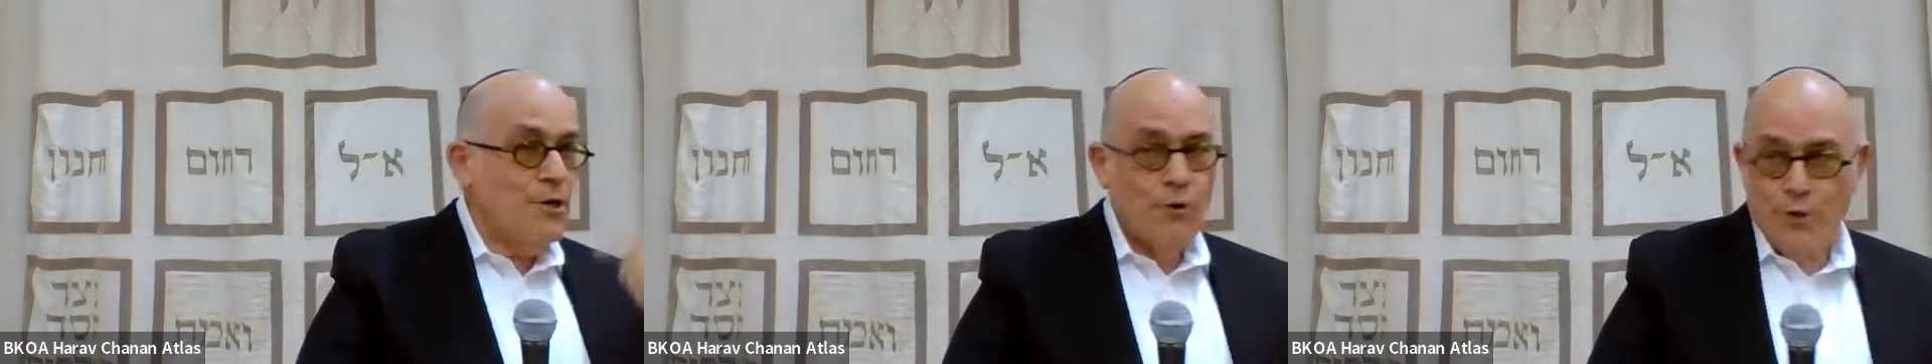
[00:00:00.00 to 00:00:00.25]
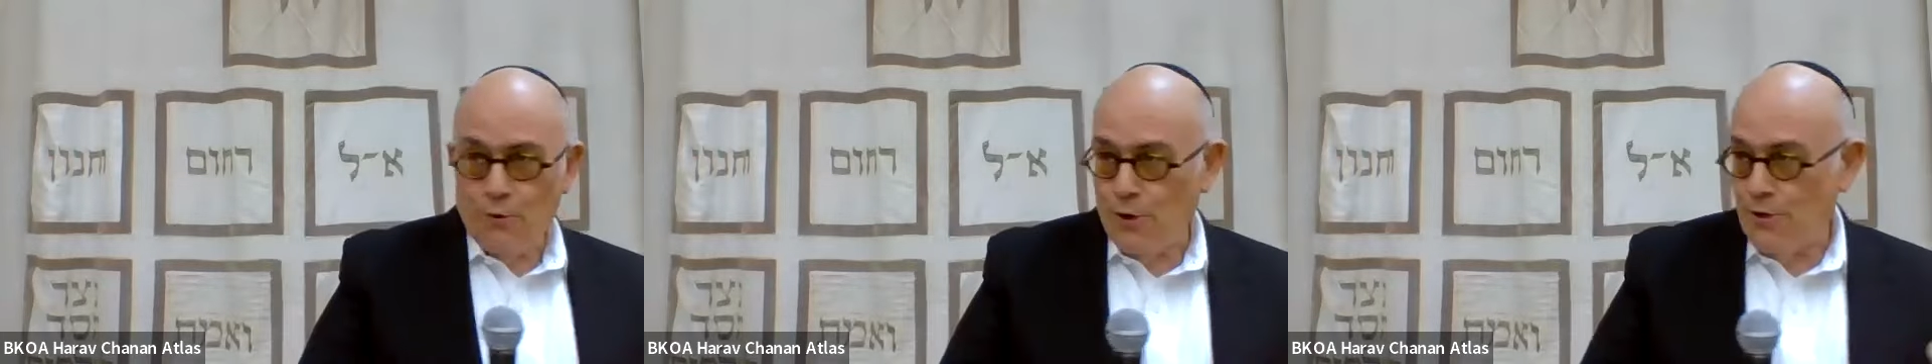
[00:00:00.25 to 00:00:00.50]

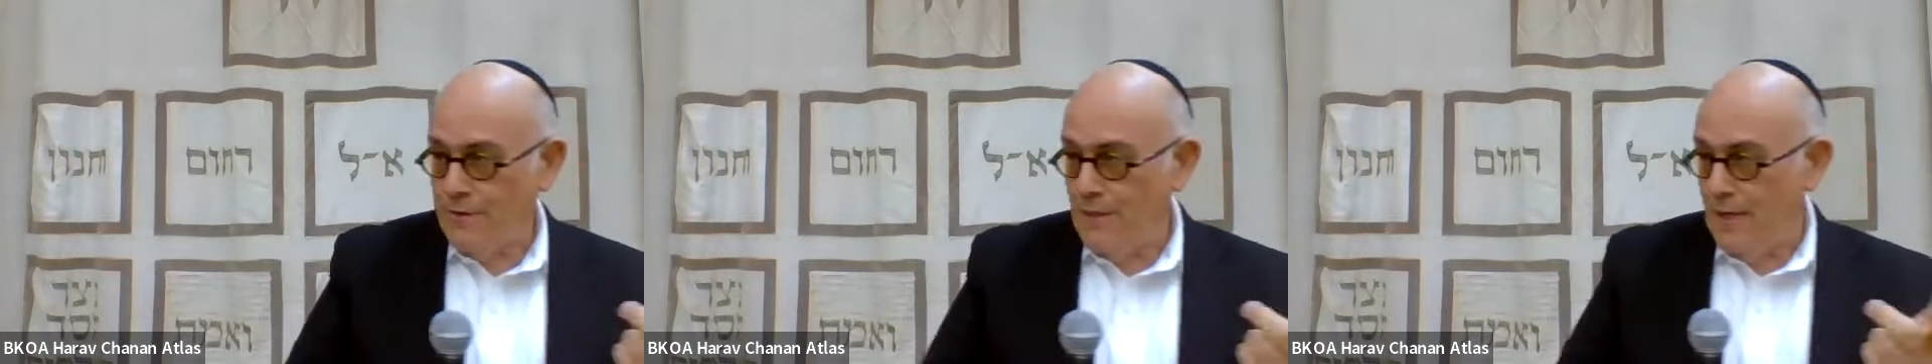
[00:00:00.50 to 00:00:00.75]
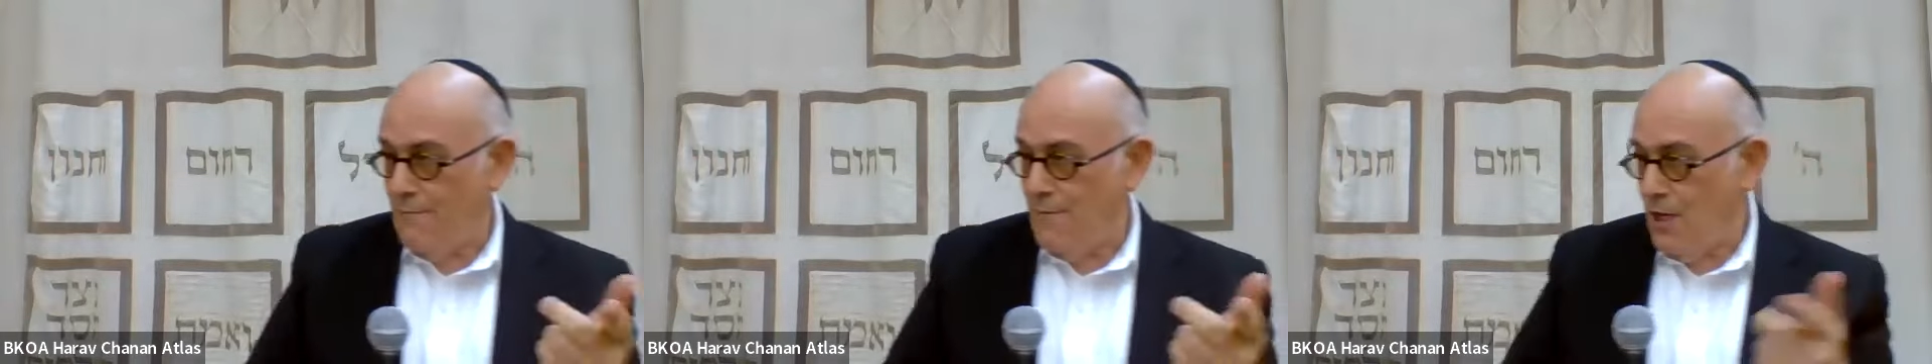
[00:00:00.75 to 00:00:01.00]
know you hurt
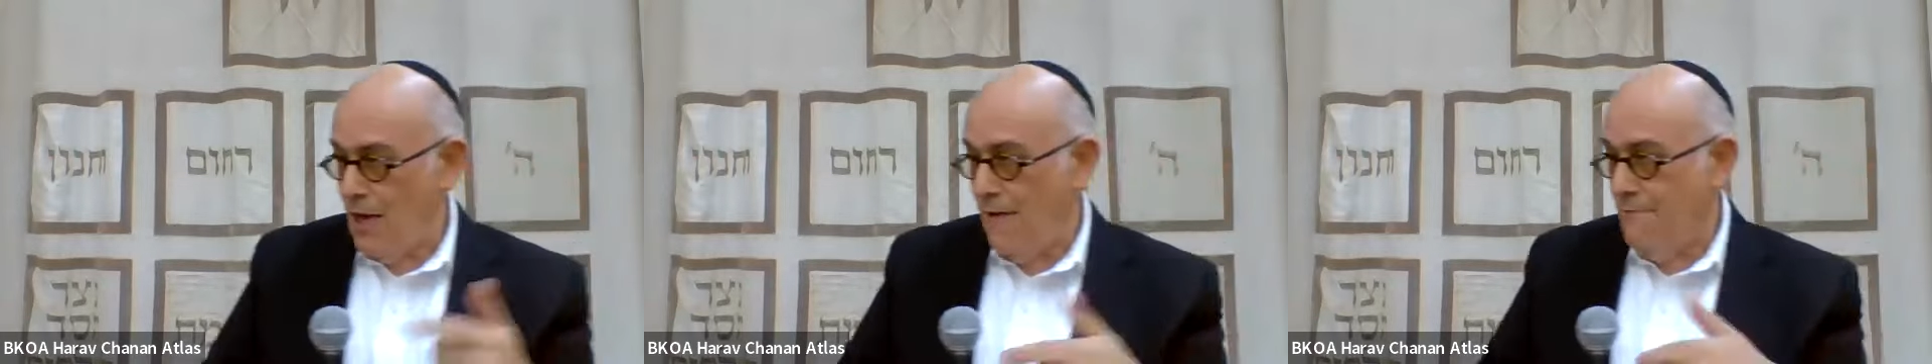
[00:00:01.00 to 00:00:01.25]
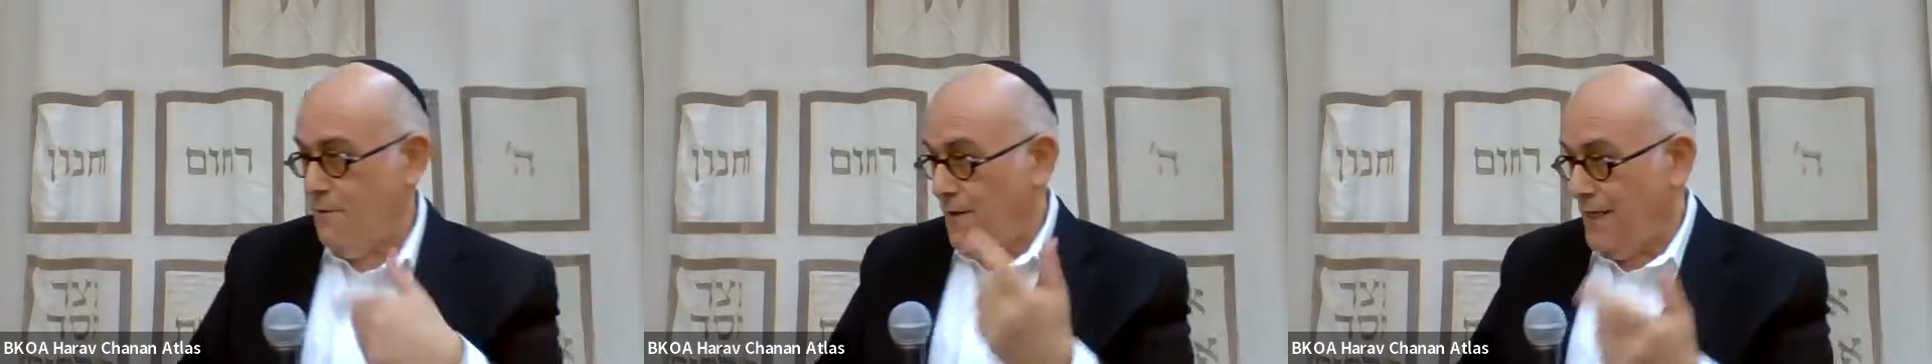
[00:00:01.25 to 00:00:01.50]
them and you
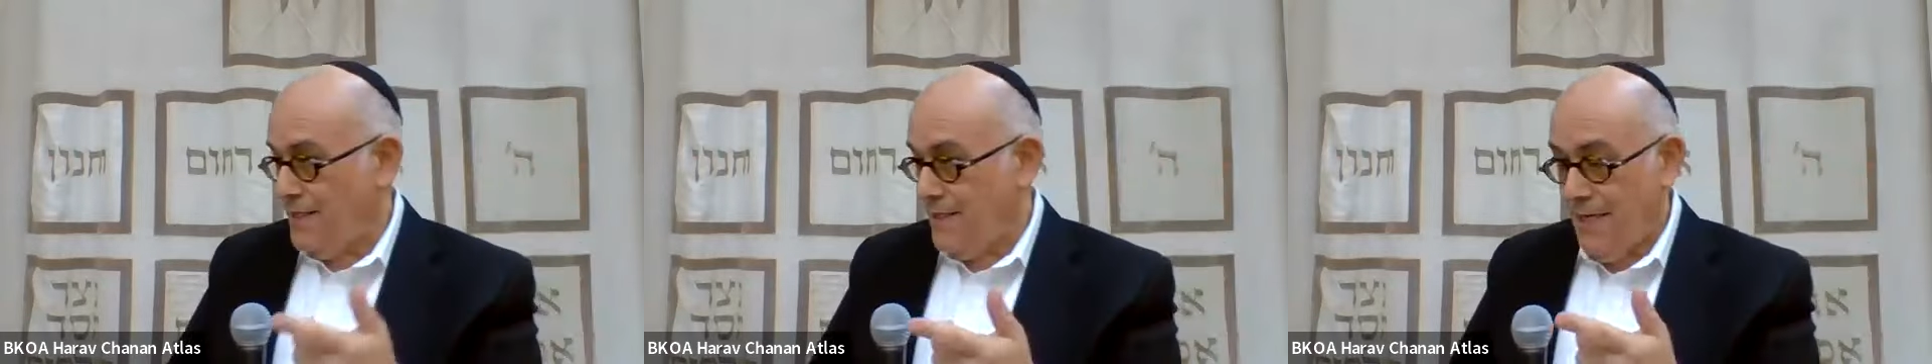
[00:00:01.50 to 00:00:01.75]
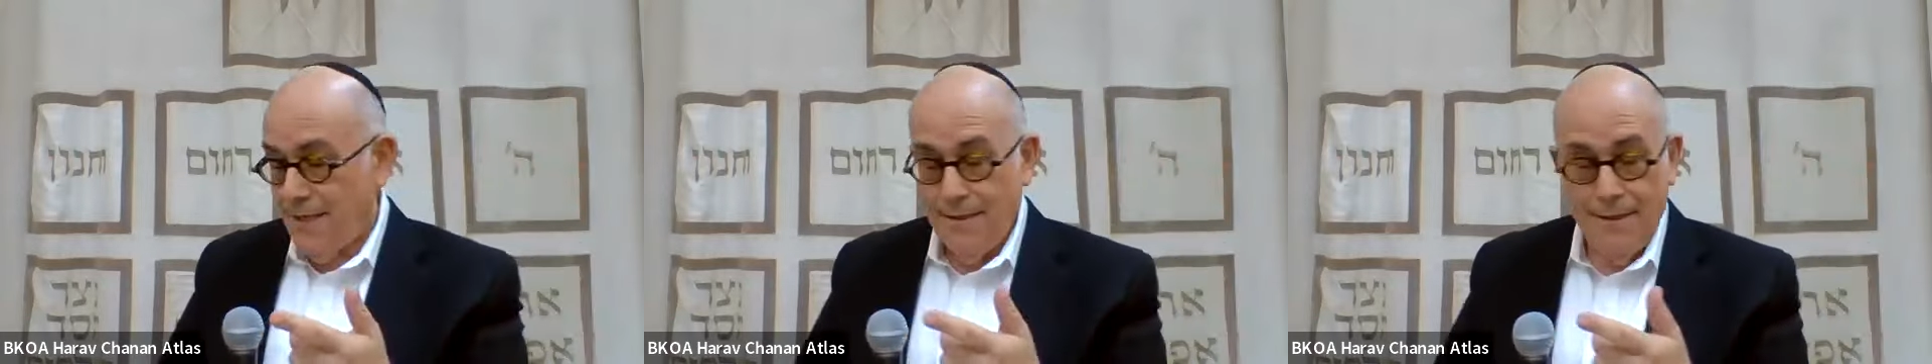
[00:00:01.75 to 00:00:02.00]
have to
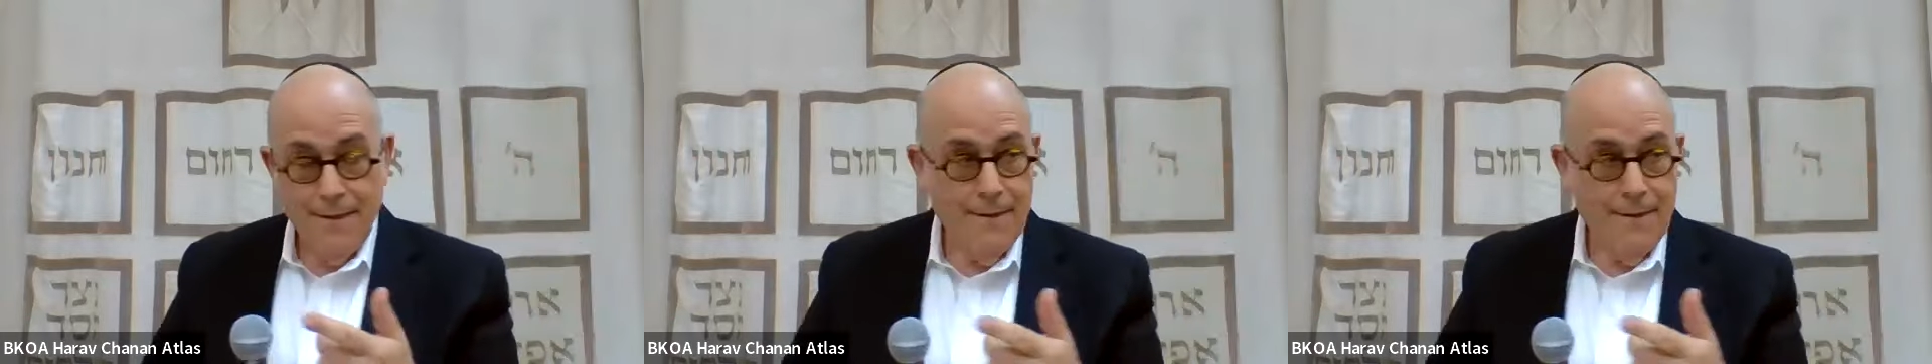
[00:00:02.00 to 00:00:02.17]
fix it,